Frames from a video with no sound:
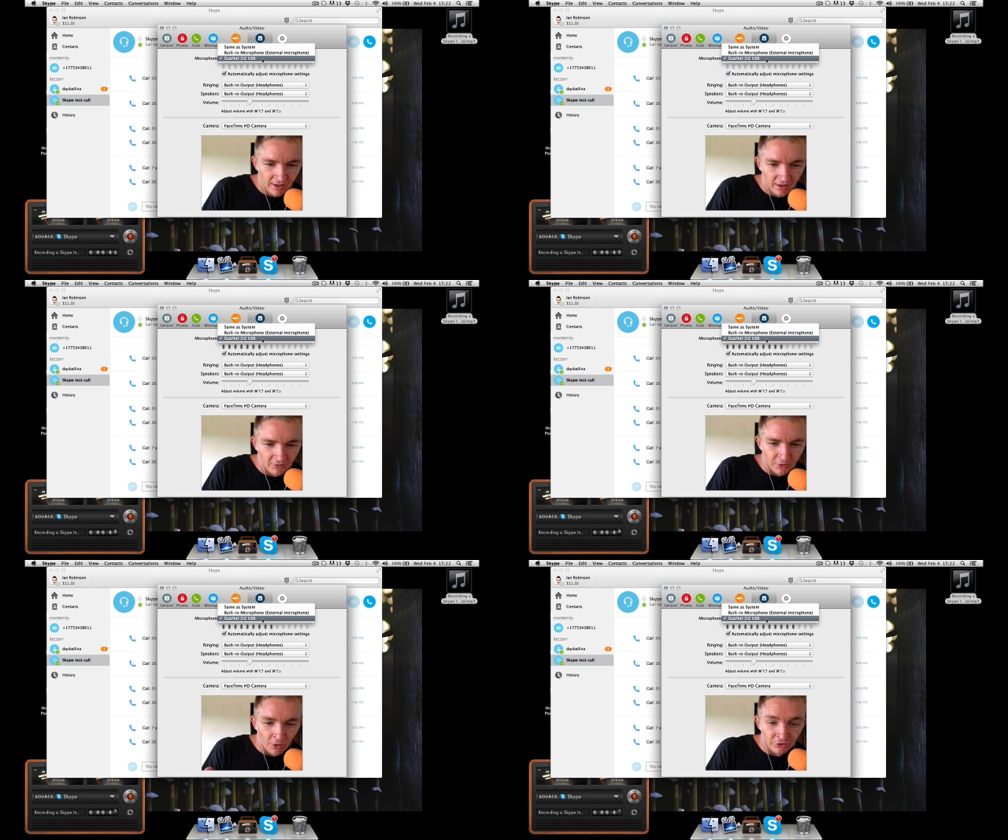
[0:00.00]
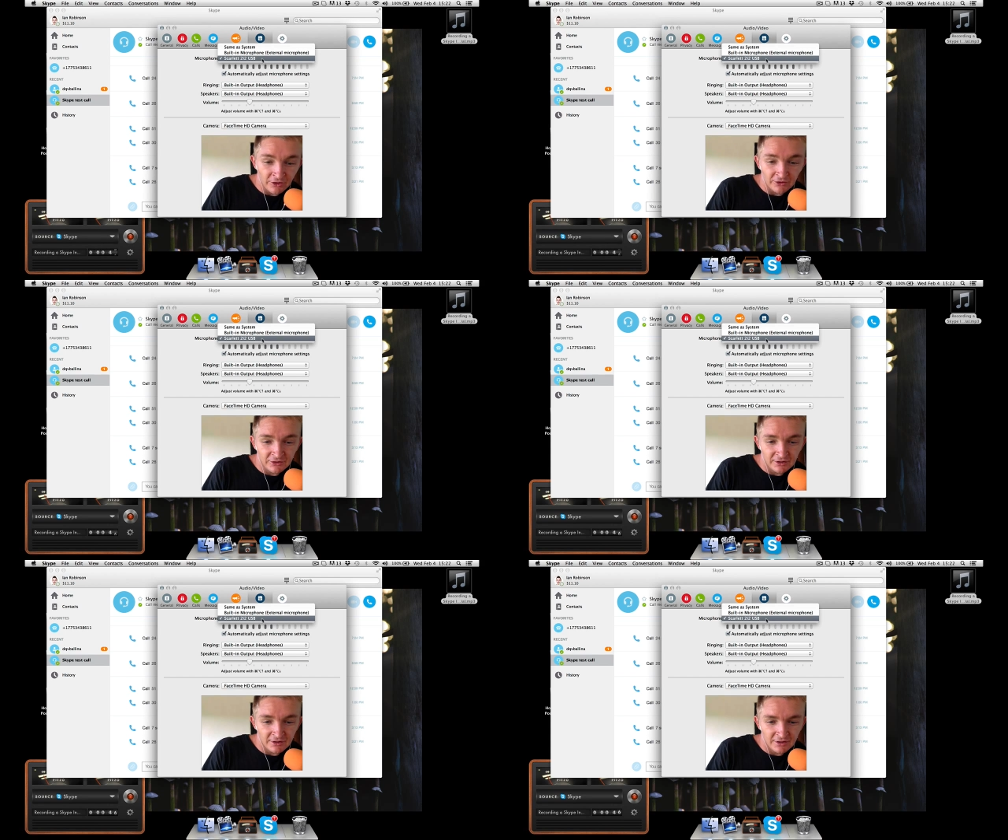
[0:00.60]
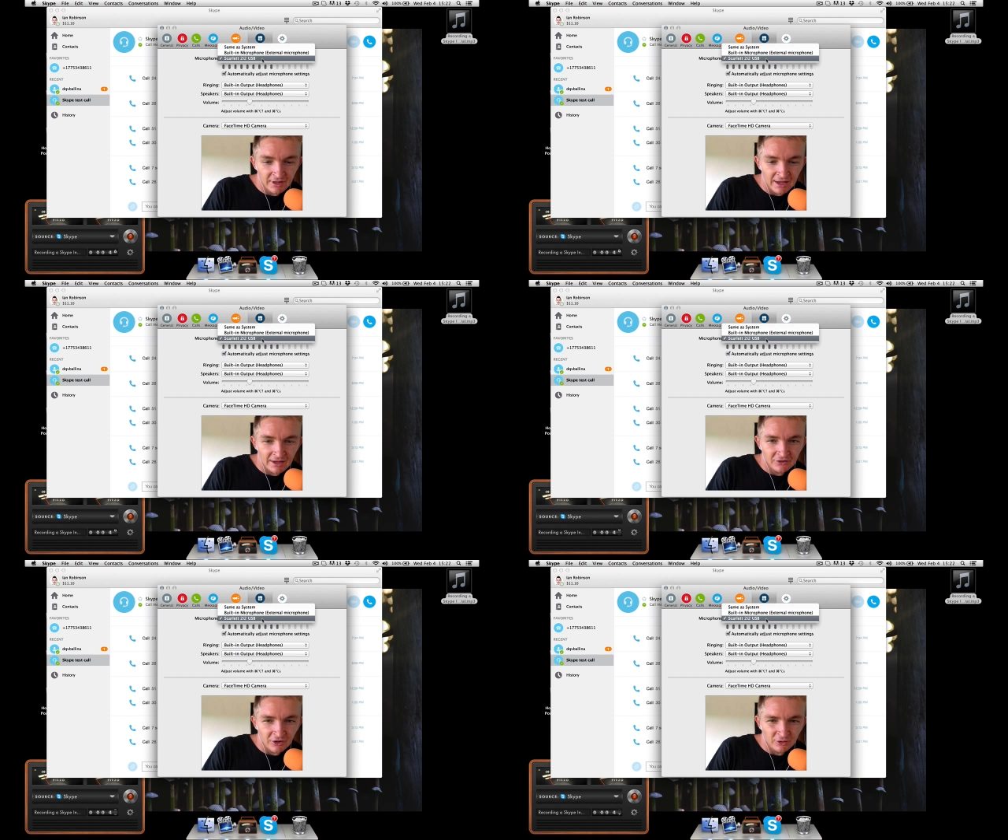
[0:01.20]
If you're only using the
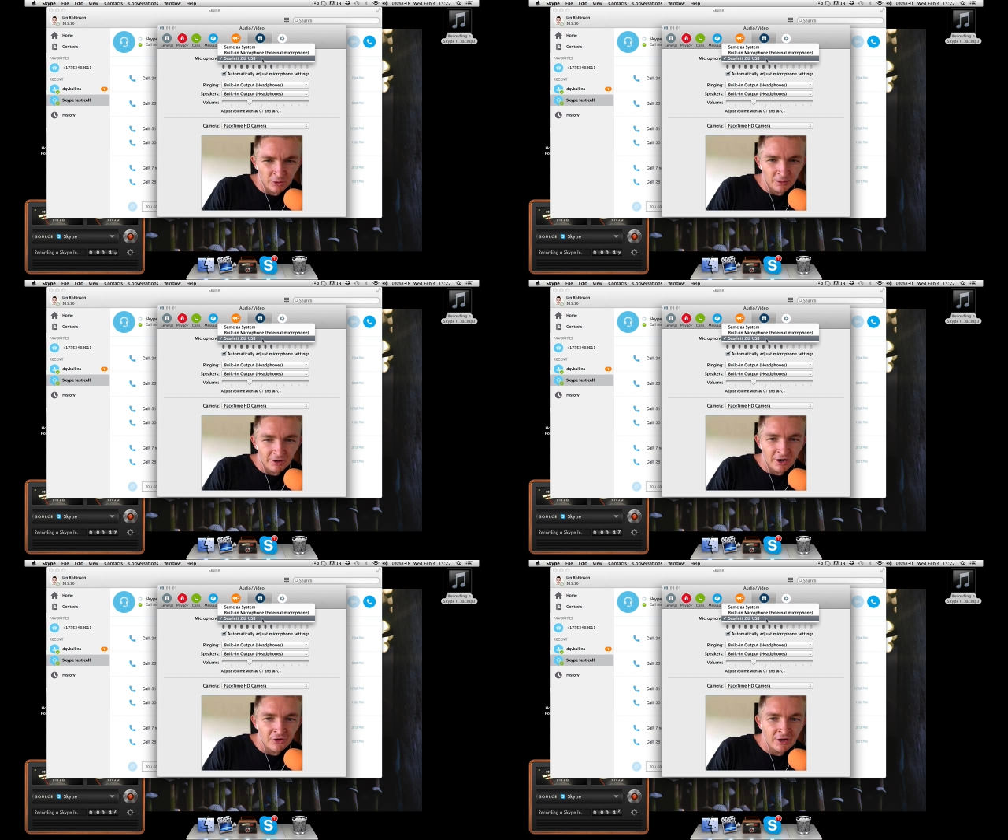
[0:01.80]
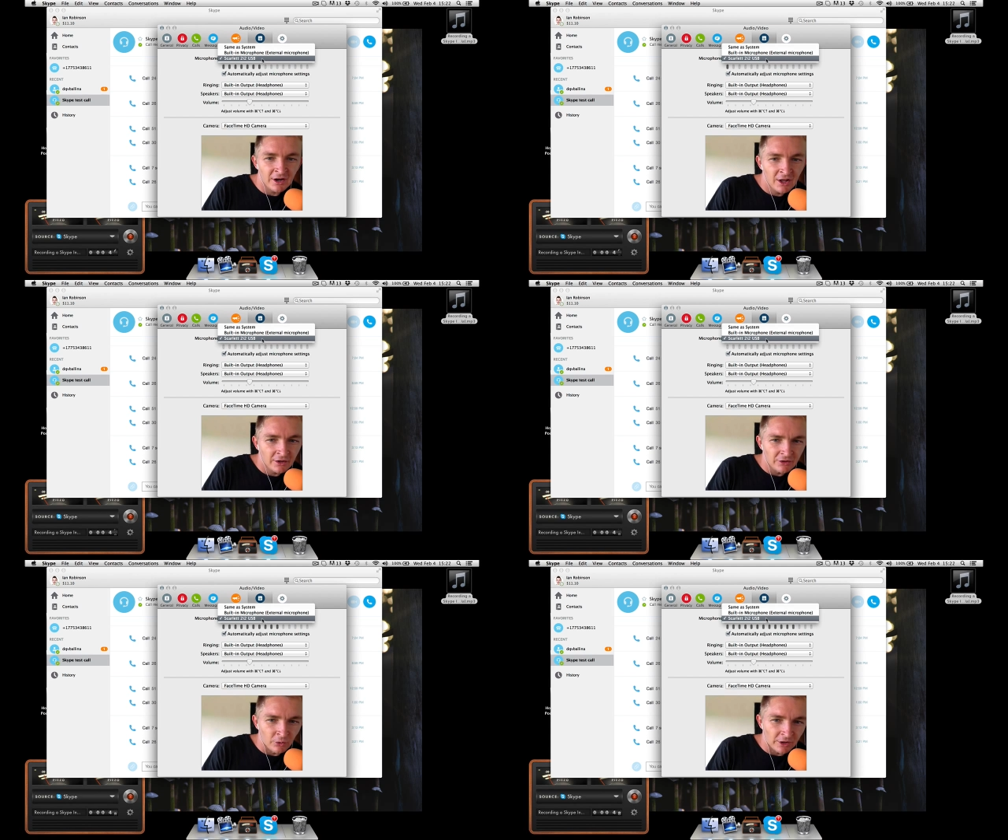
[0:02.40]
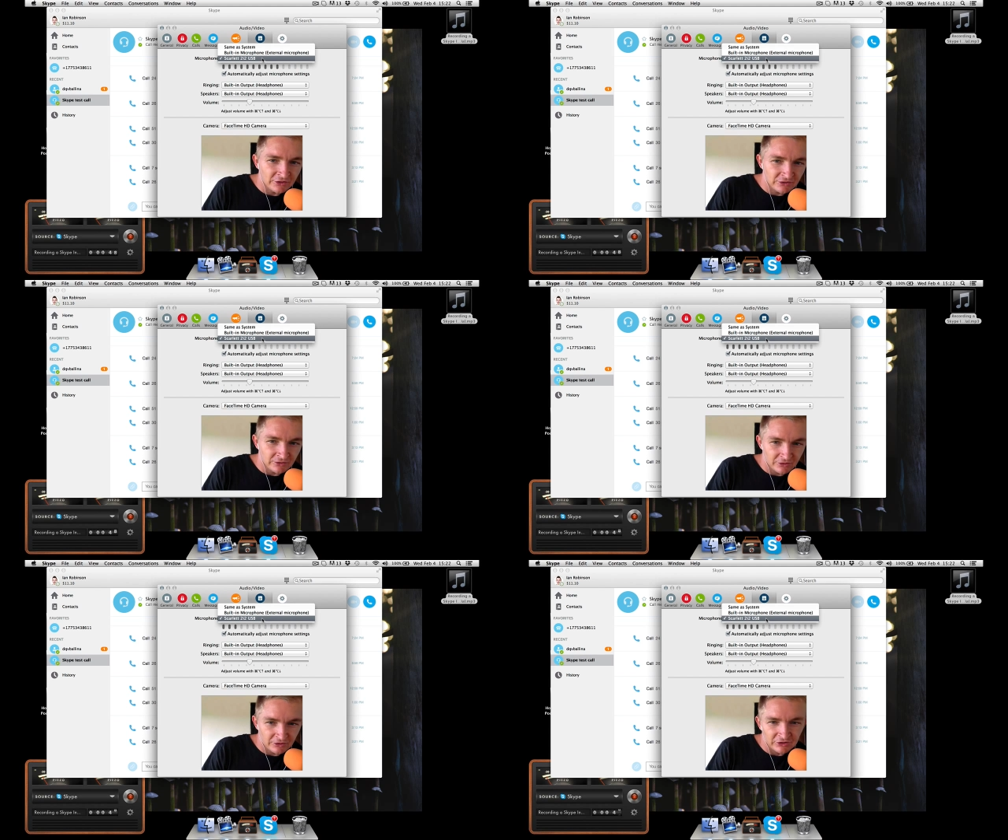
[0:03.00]
ATR 2100, you'll want to
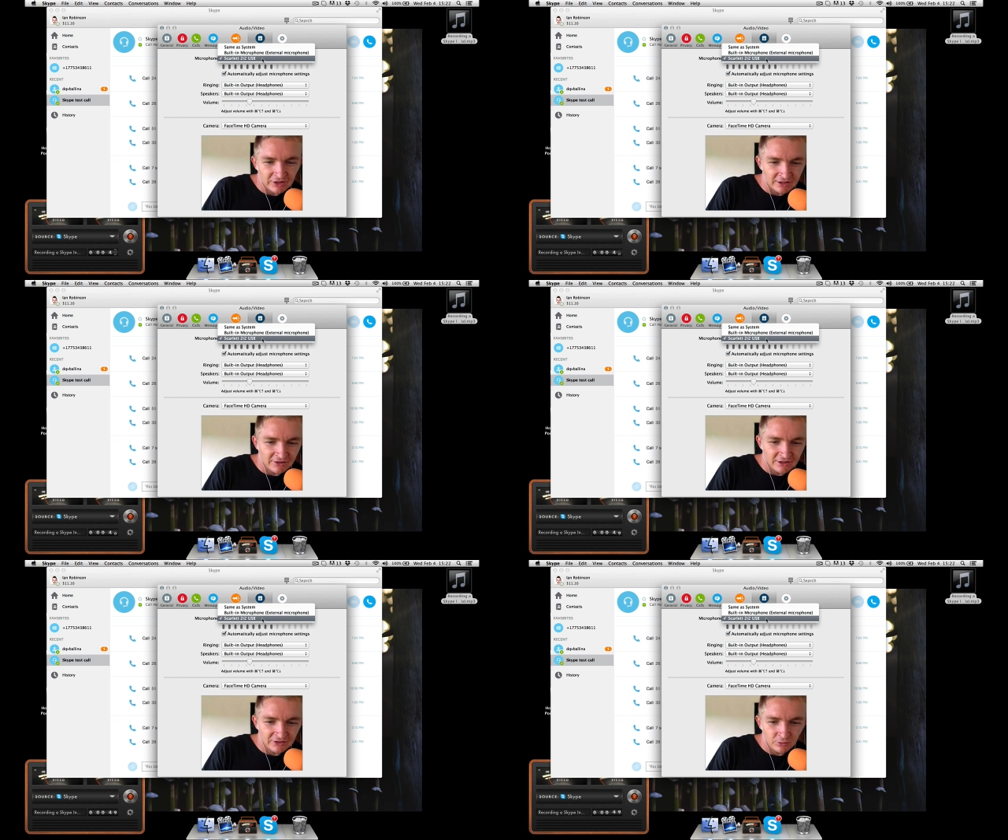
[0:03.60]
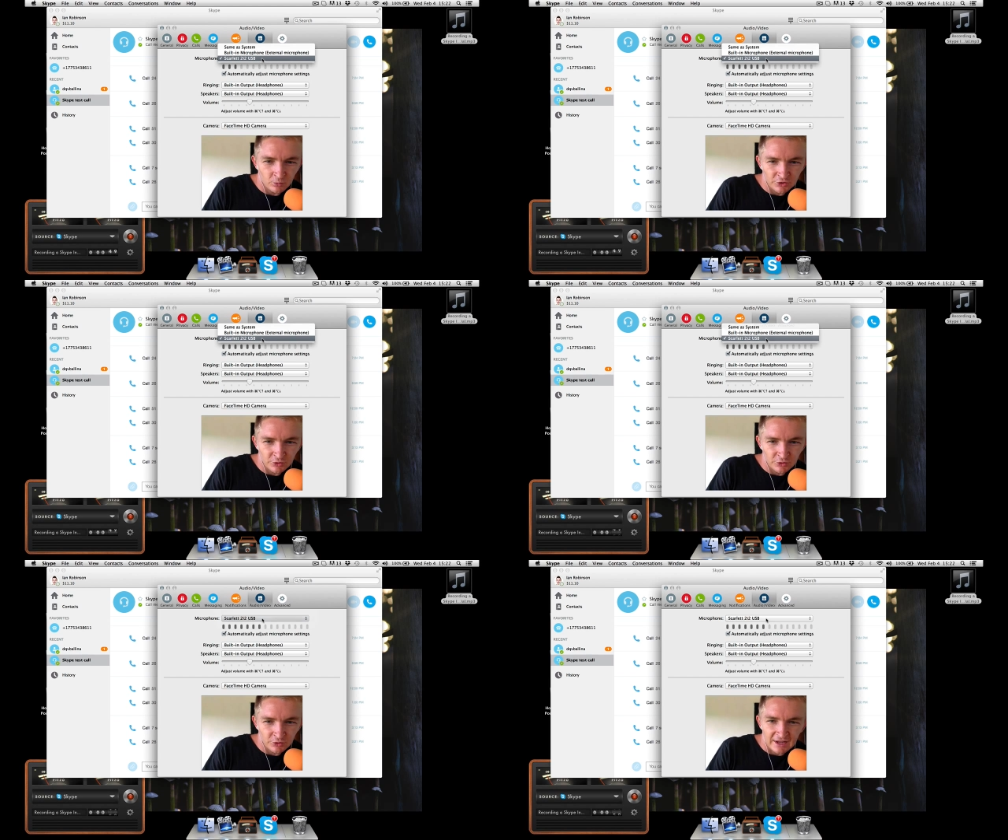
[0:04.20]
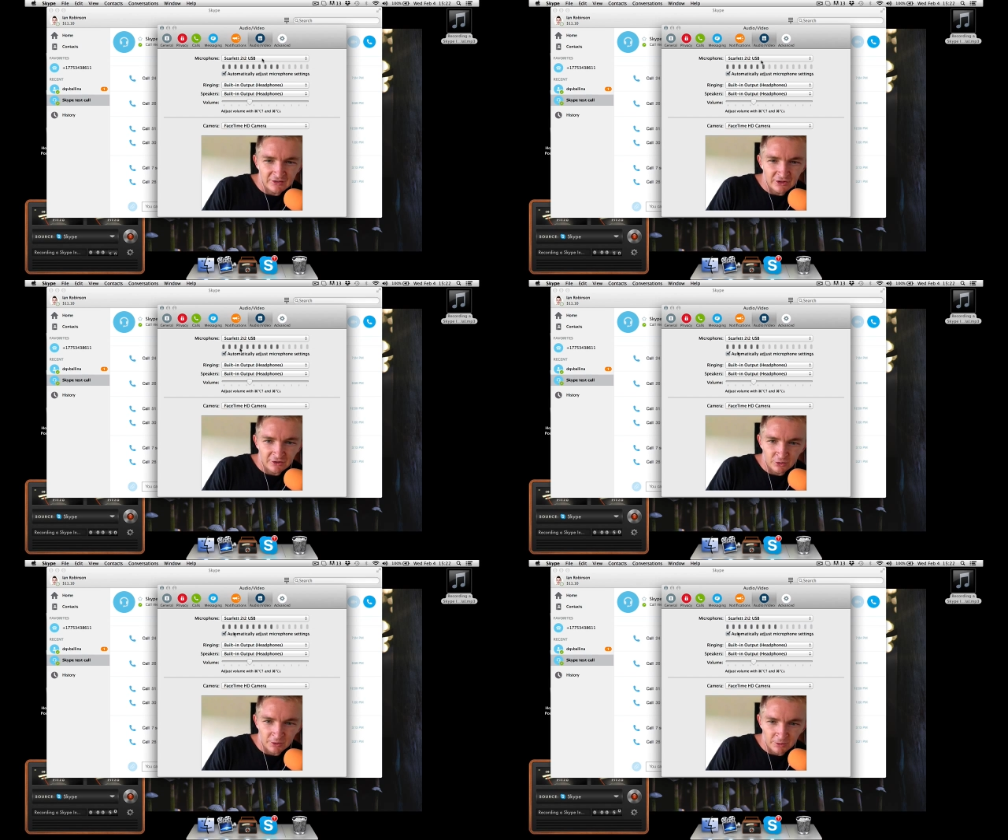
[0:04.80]
select this, which will be the ATR
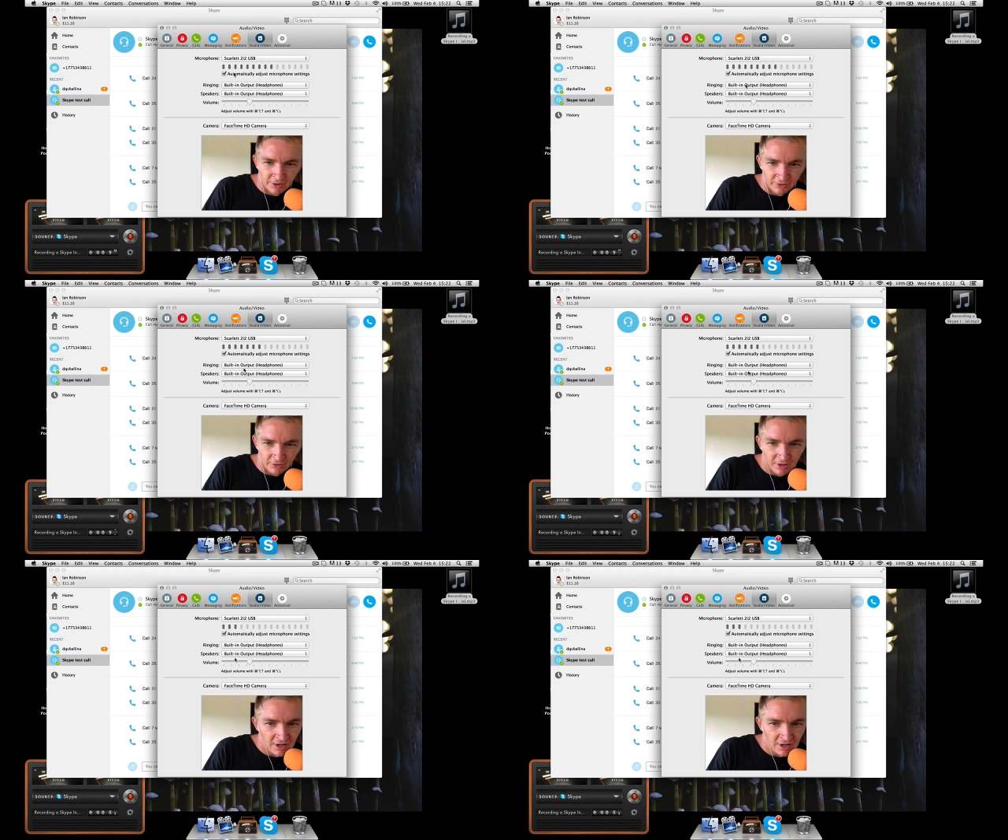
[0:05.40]
2100.